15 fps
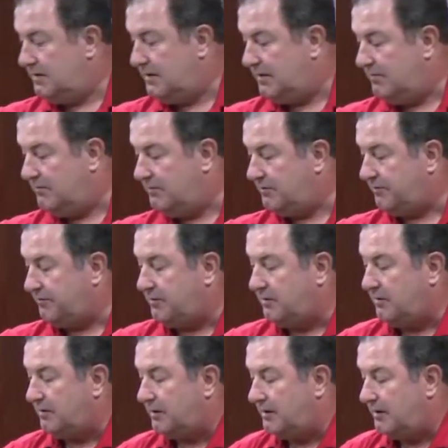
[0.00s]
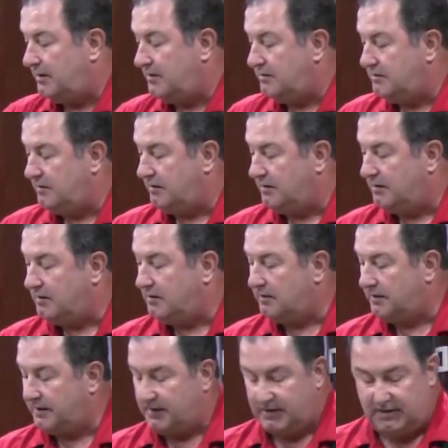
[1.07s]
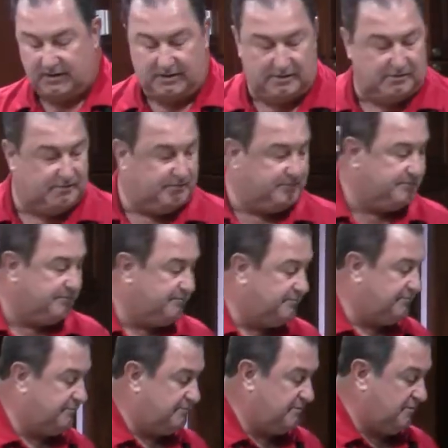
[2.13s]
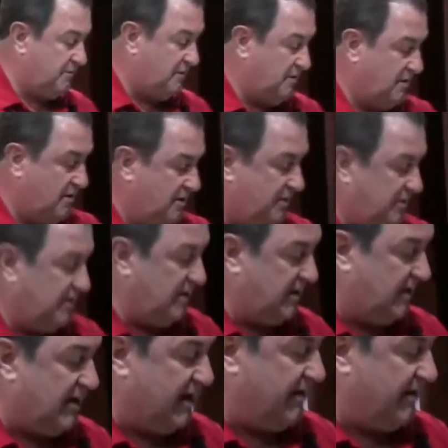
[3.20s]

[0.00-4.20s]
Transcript: And we'll throw our onions and garlic in there. They can